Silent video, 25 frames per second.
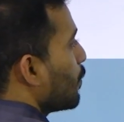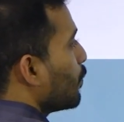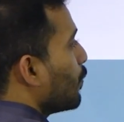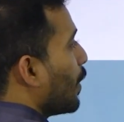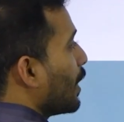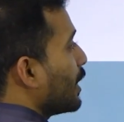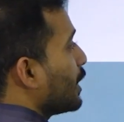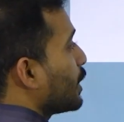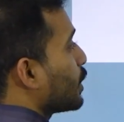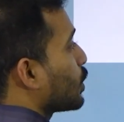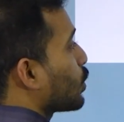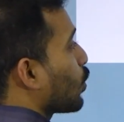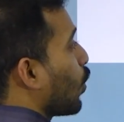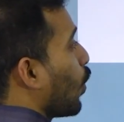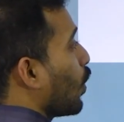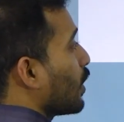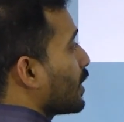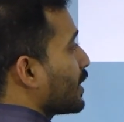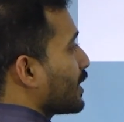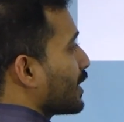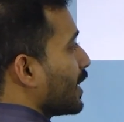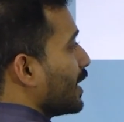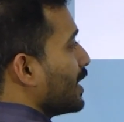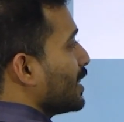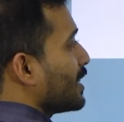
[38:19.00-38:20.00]
but
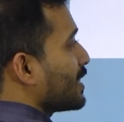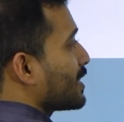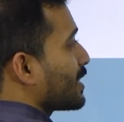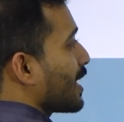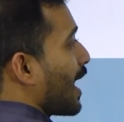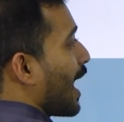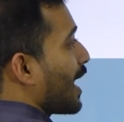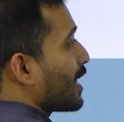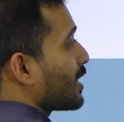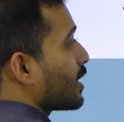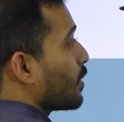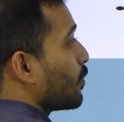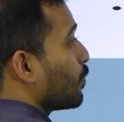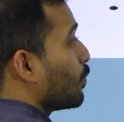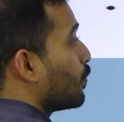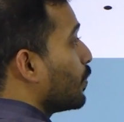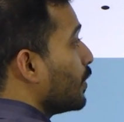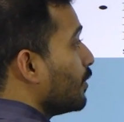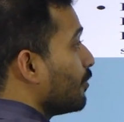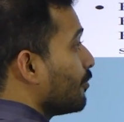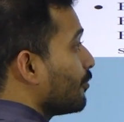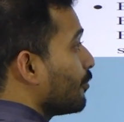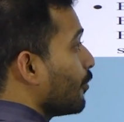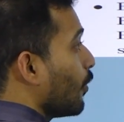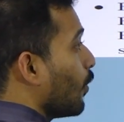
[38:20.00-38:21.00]
total charge
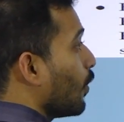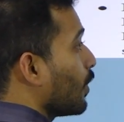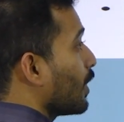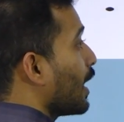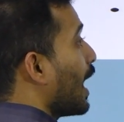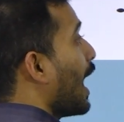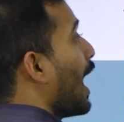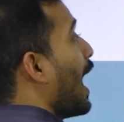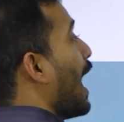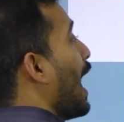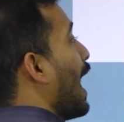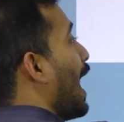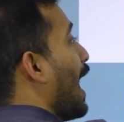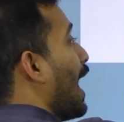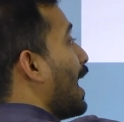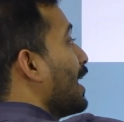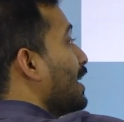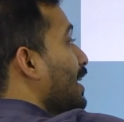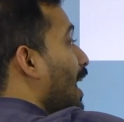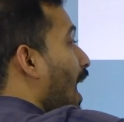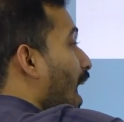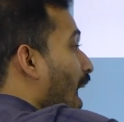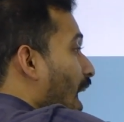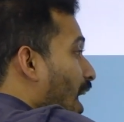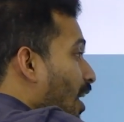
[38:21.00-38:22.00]
before
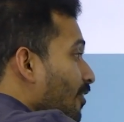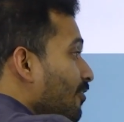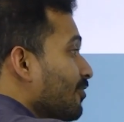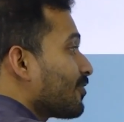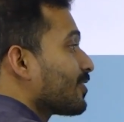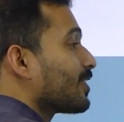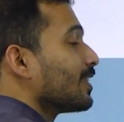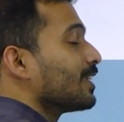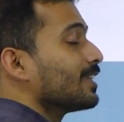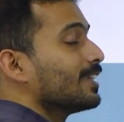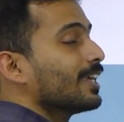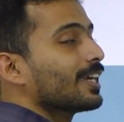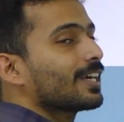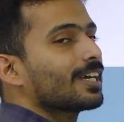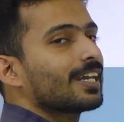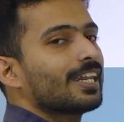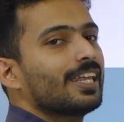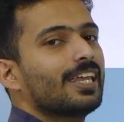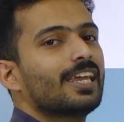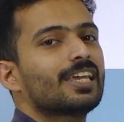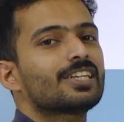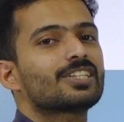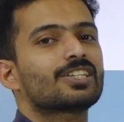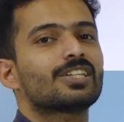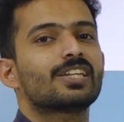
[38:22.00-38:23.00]
and after the
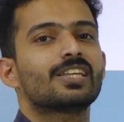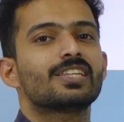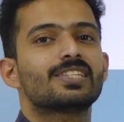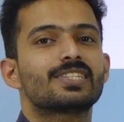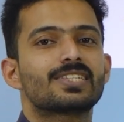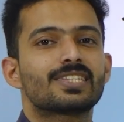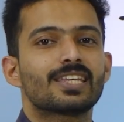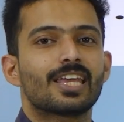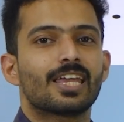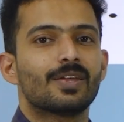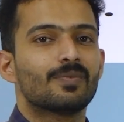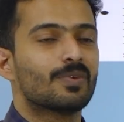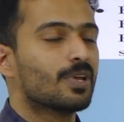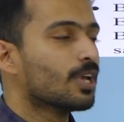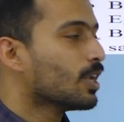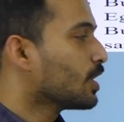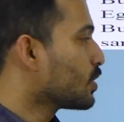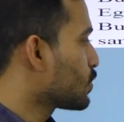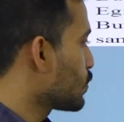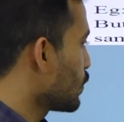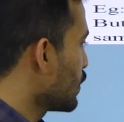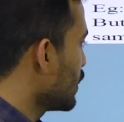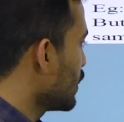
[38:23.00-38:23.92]
creation is same. So